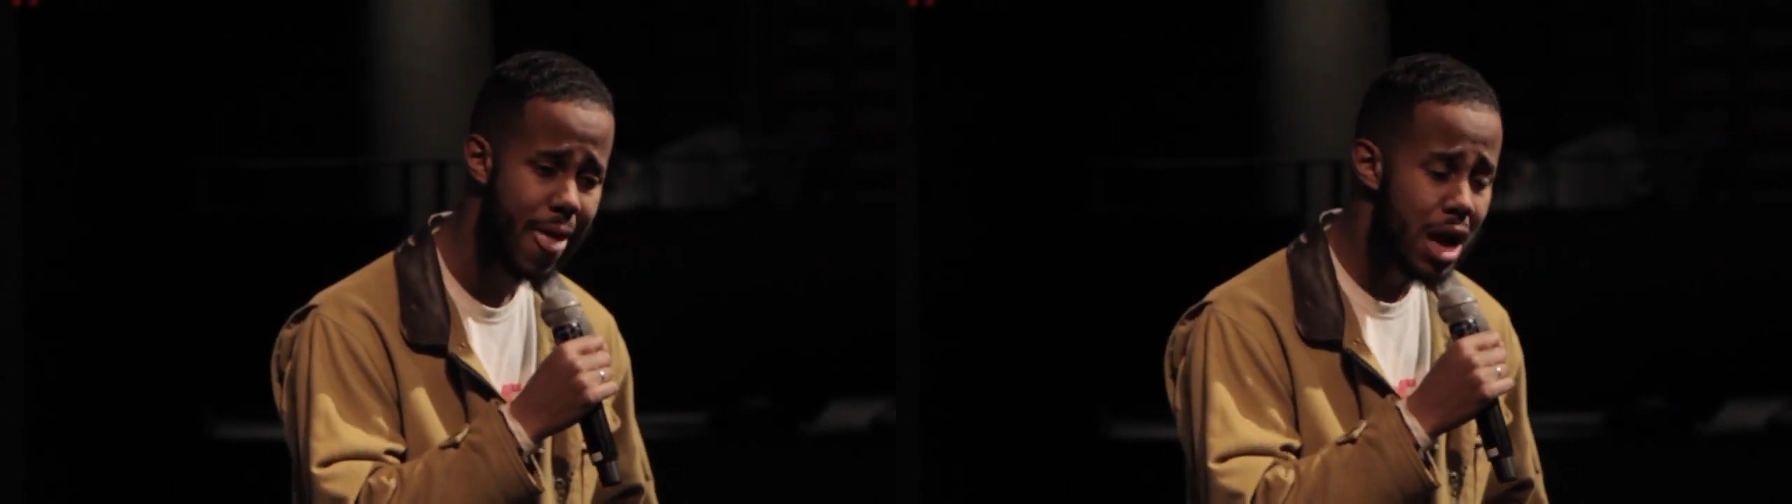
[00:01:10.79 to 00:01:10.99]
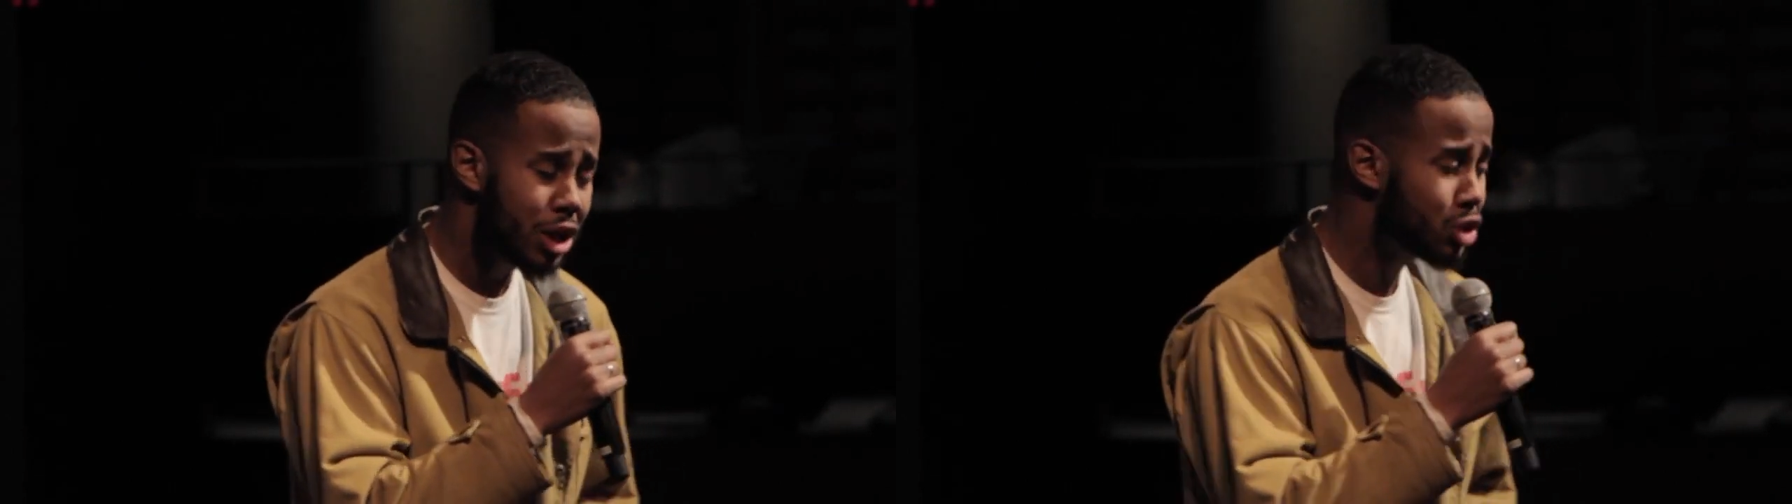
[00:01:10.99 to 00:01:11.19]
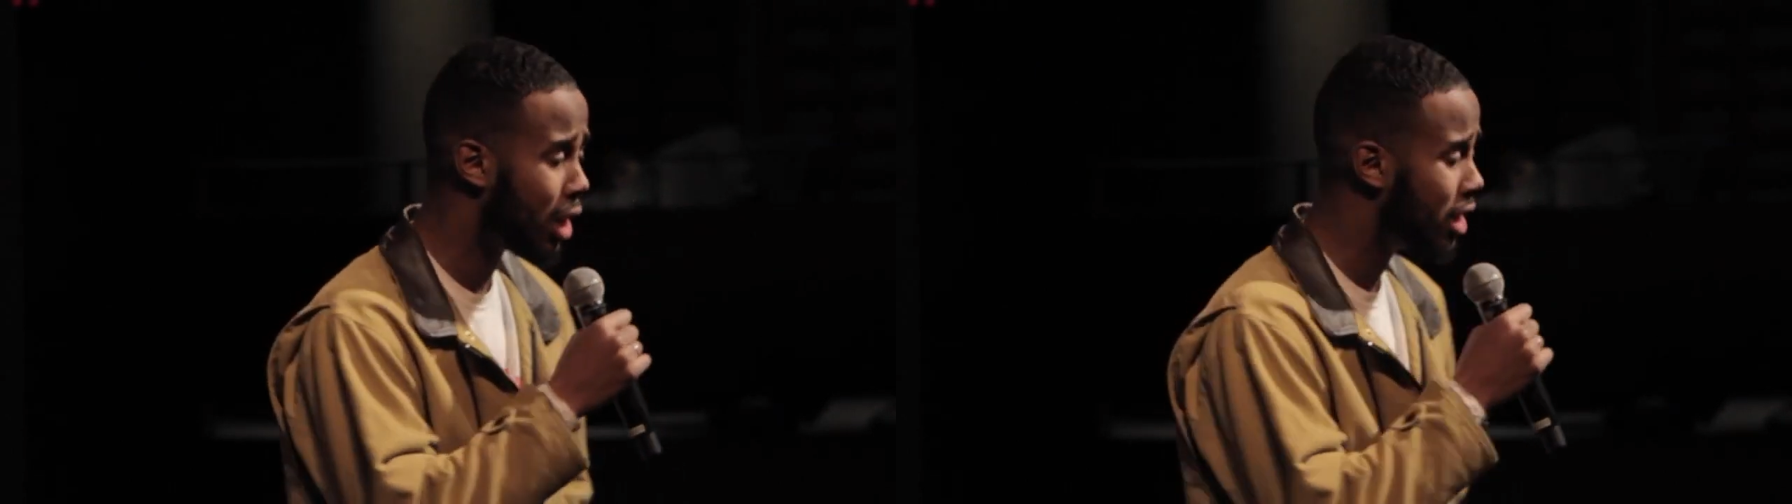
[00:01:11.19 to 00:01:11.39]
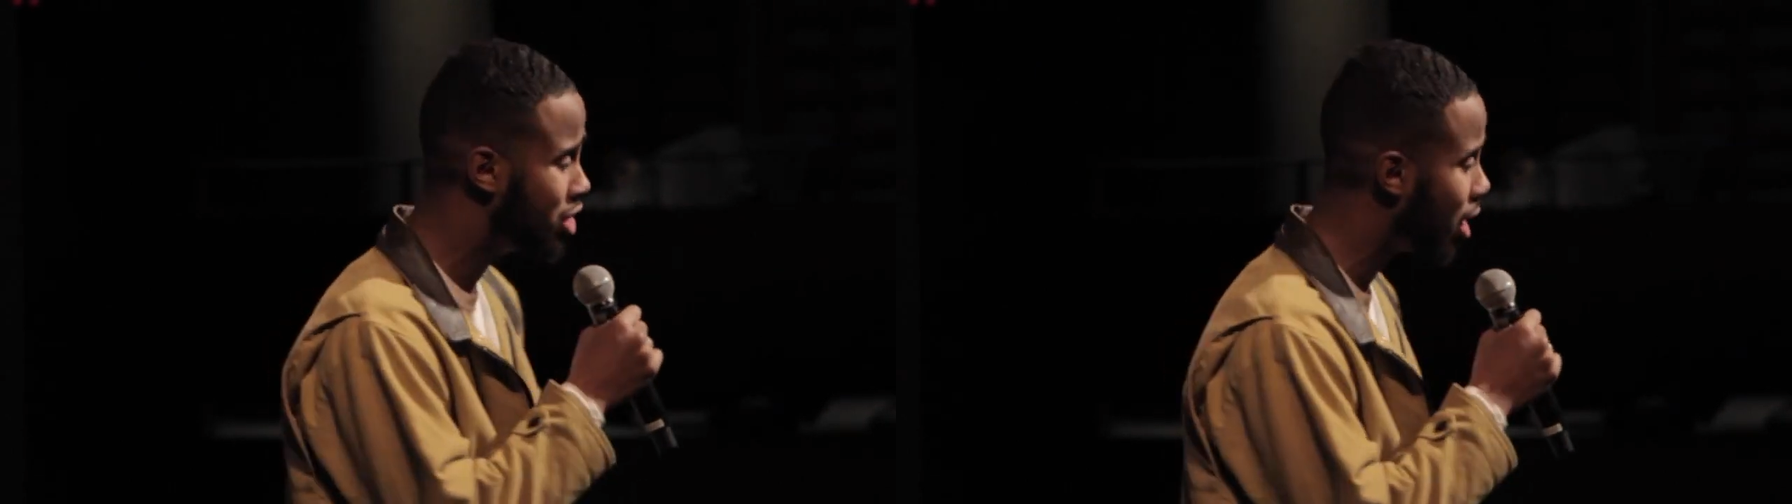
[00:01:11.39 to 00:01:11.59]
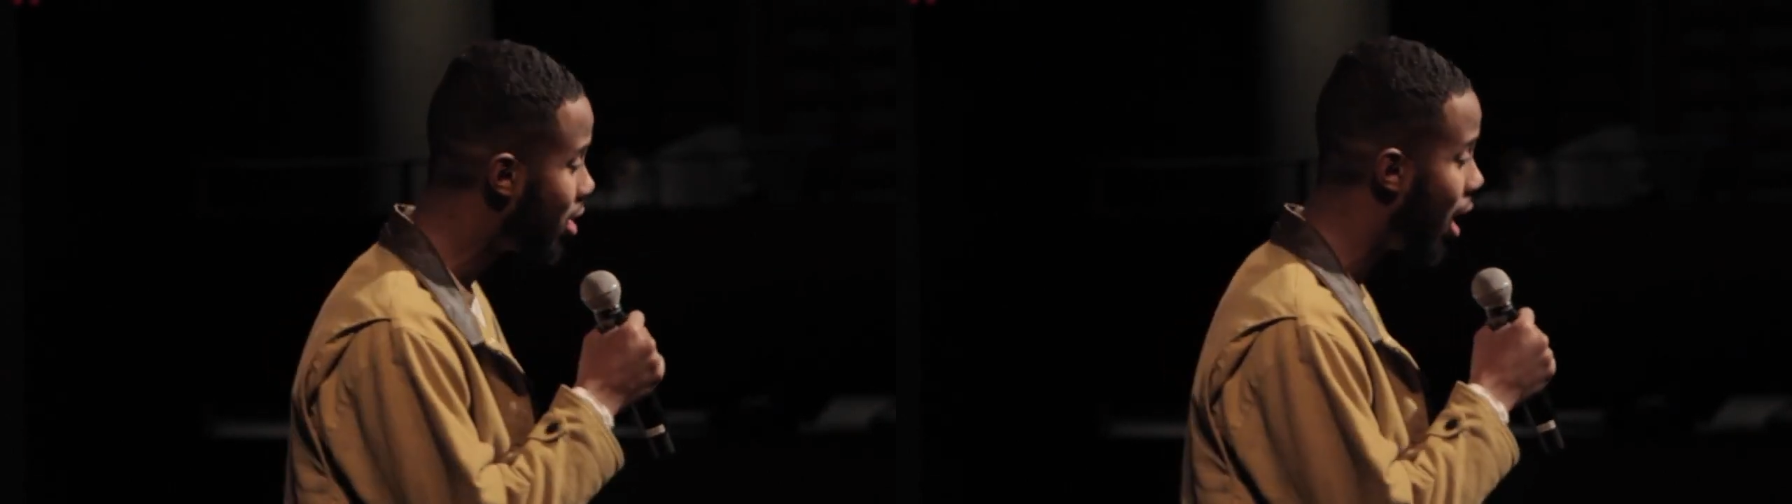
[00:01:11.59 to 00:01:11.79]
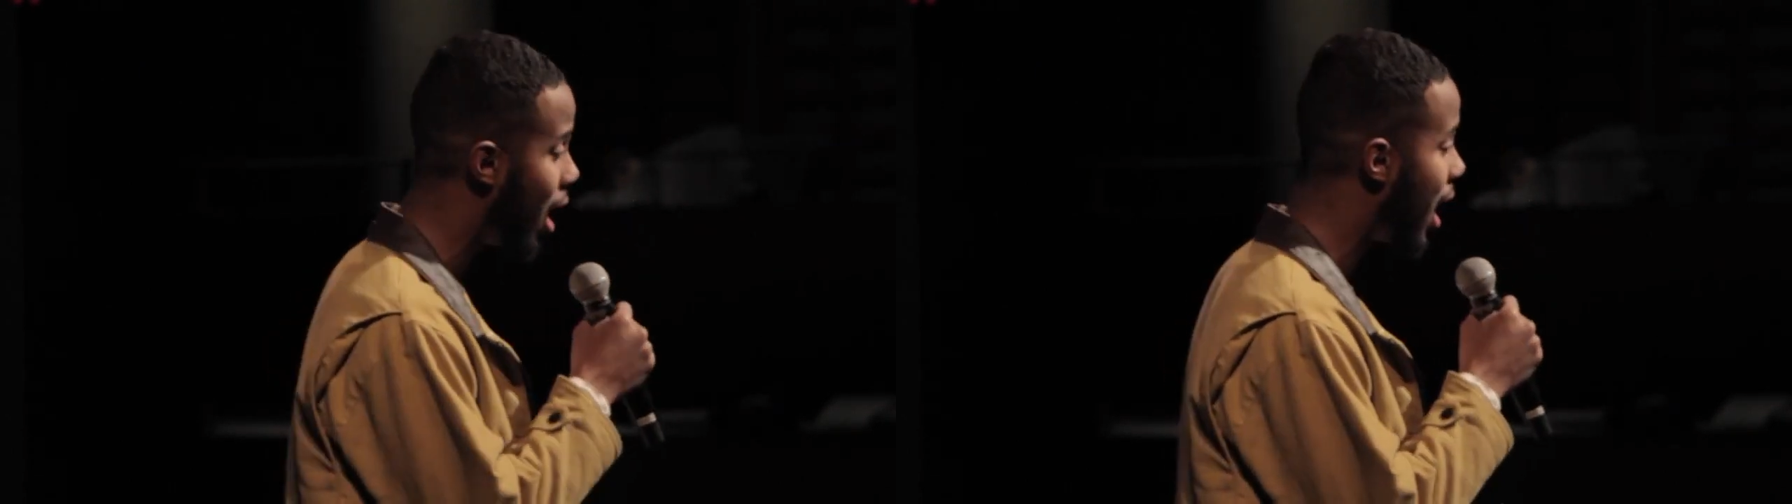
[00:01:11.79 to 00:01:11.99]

Trying to shut our